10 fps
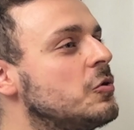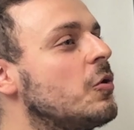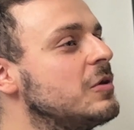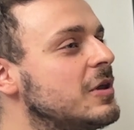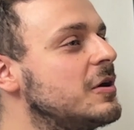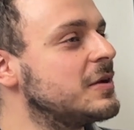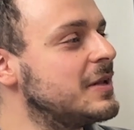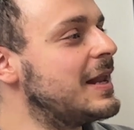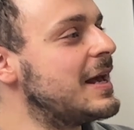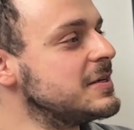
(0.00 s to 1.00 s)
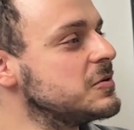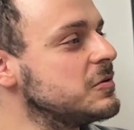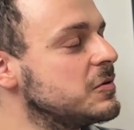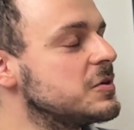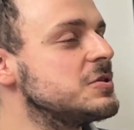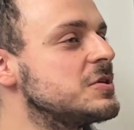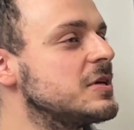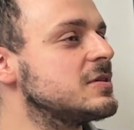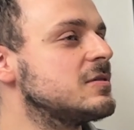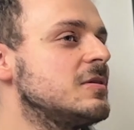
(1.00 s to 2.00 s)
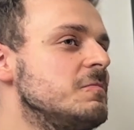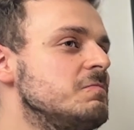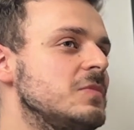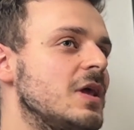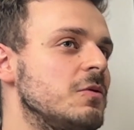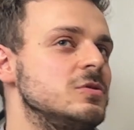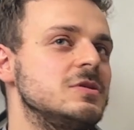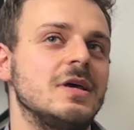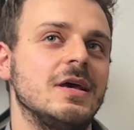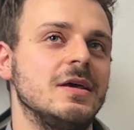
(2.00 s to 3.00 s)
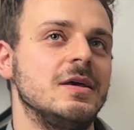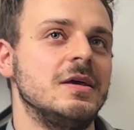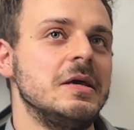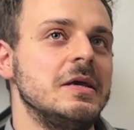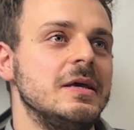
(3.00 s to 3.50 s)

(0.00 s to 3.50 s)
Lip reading: don't learn the lesson, or is just, I would say,